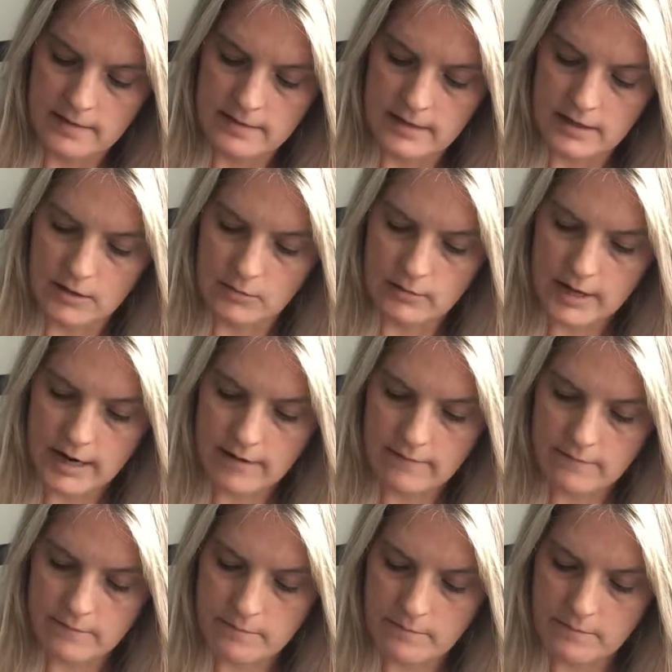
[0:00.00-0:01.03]
they don't have
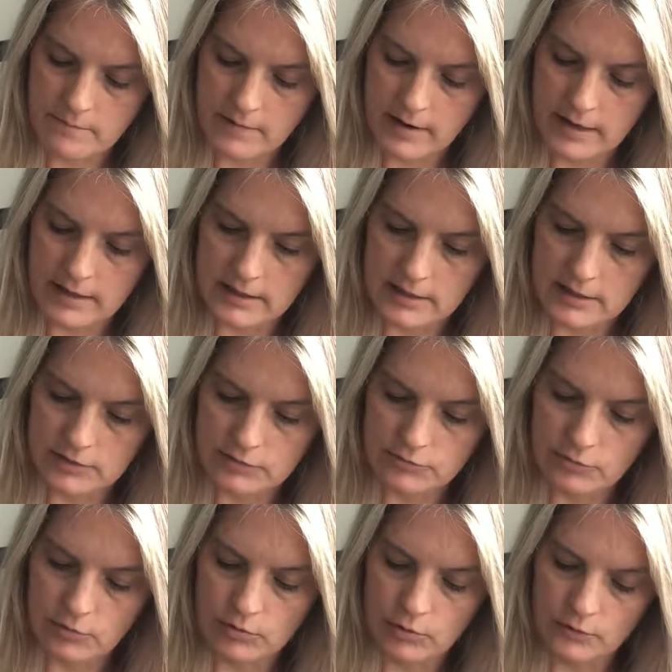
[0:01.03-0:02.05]
any
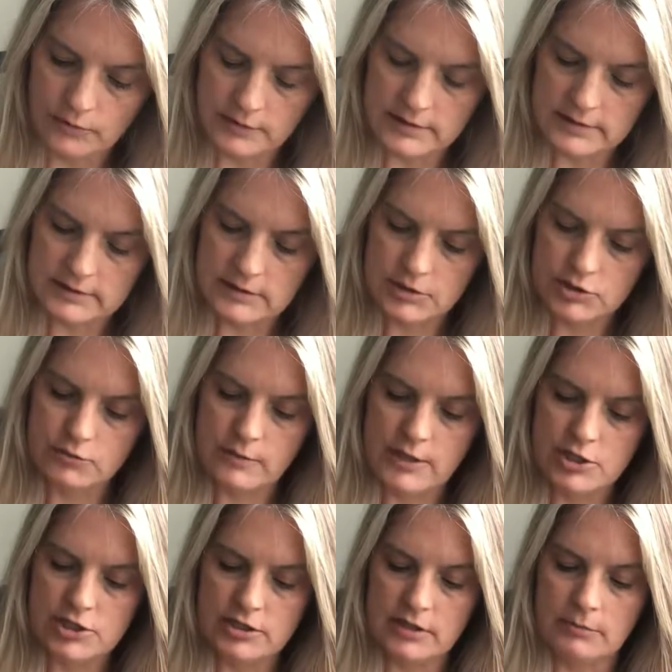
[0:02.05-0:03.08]
control over the
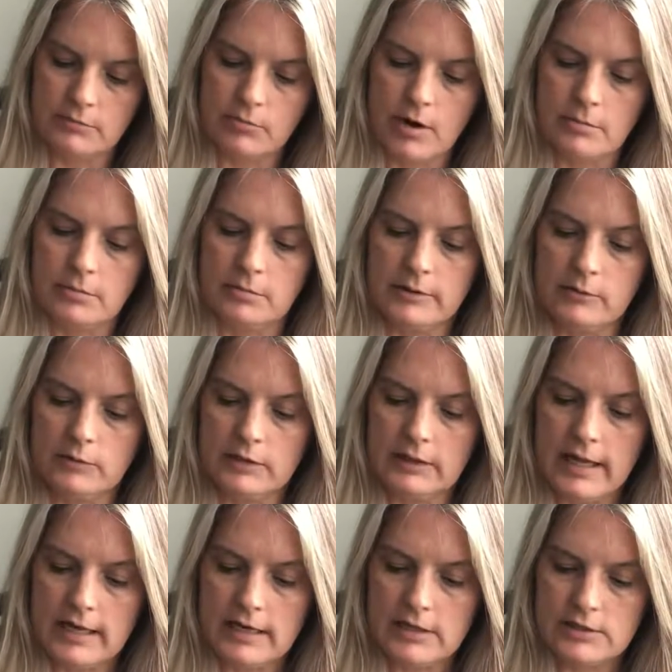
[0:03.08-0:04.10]
situation and probably would
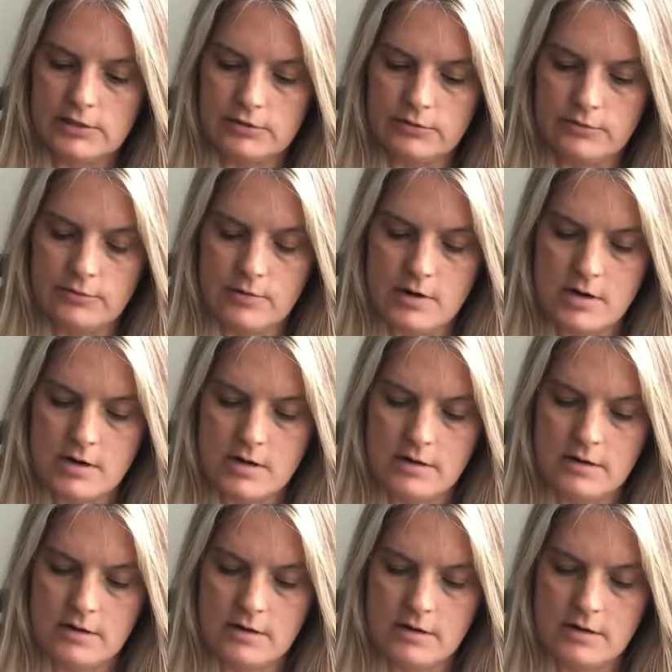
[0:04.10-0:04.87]
like to.